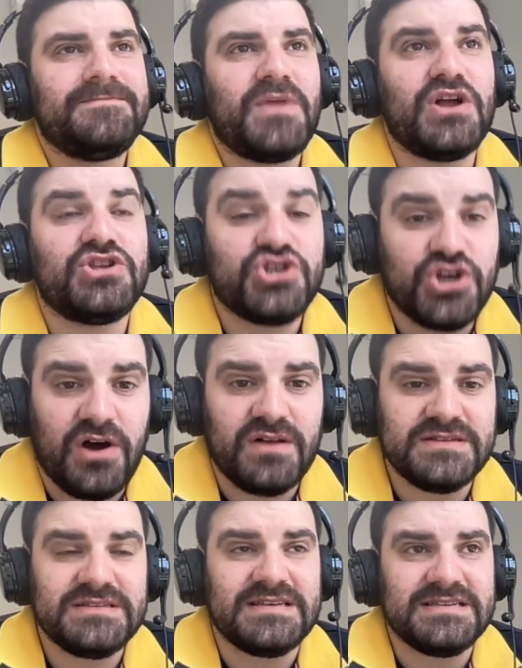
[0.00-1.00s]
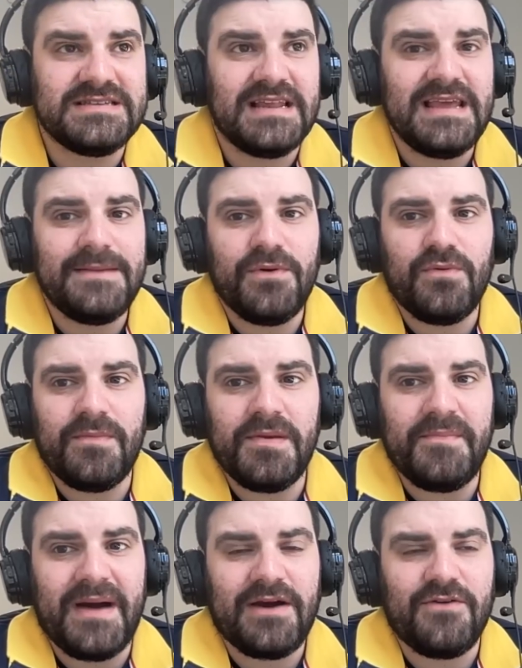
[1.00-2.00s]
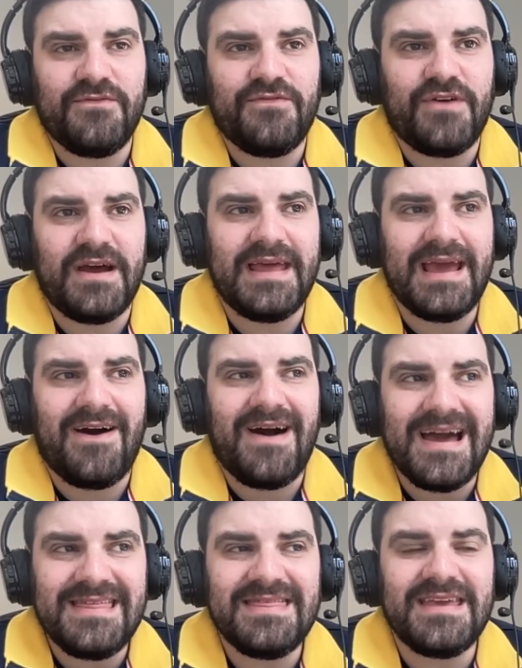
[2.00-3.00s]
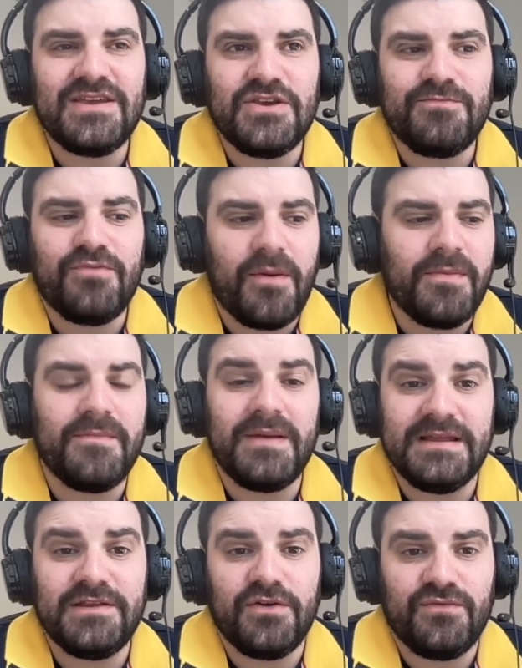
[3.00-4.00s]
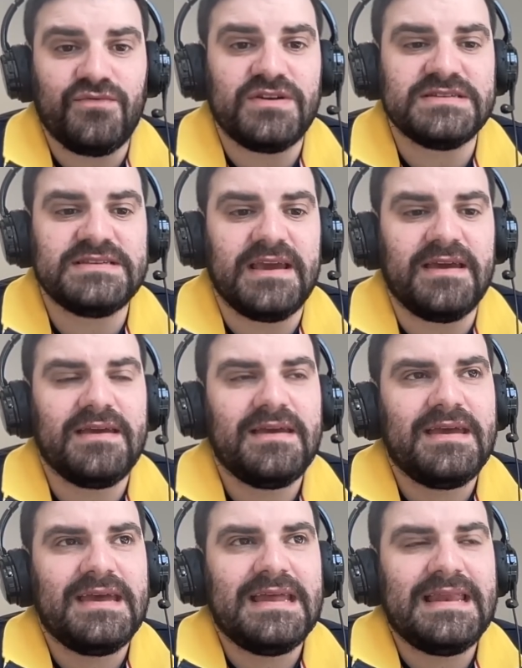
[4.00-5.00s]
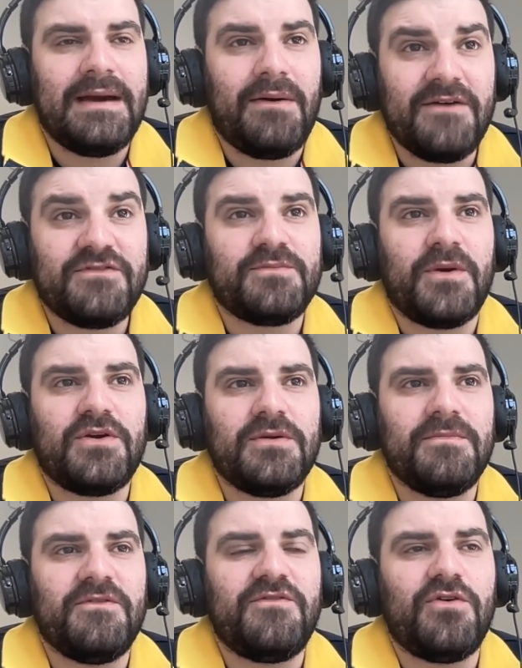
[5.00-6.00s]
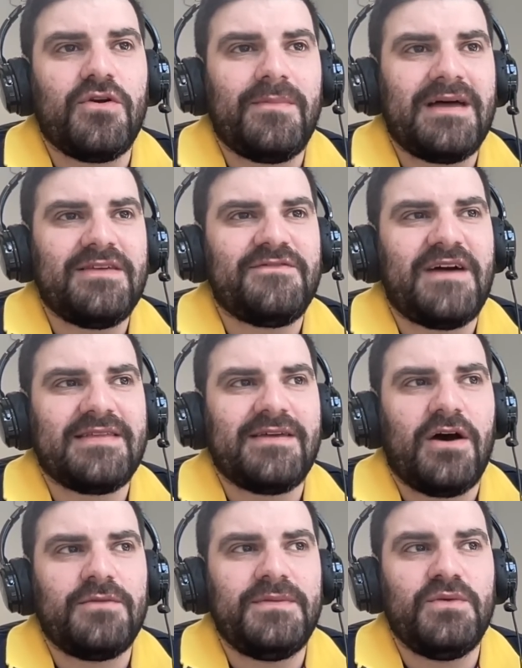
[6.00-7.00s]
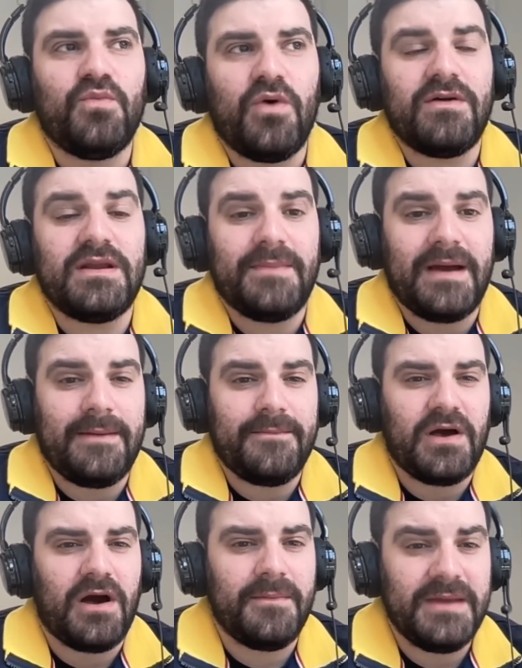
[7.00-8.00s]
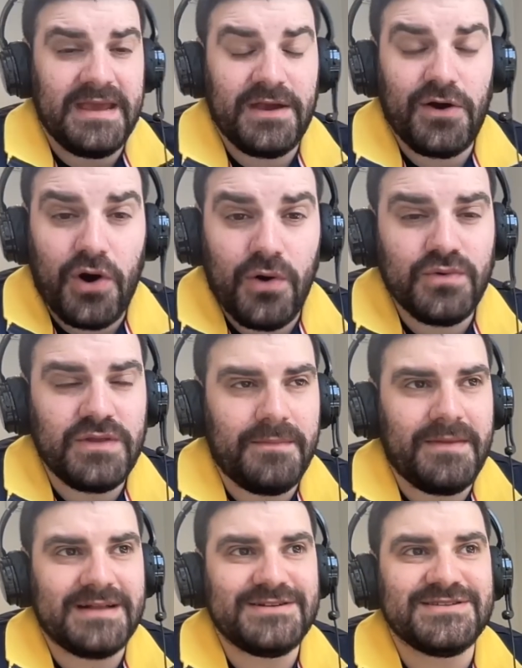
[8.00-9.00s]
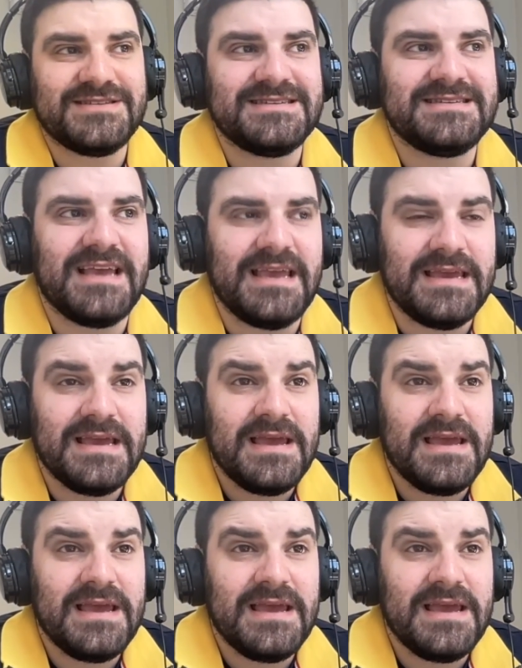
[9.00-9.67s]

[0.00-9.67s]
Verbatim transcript: a chance that Saliba will be back on Friday, I think you probably don't risk it. Now, I've spoken before about the fact that I'd be worried about him coming in cold at Manchester City,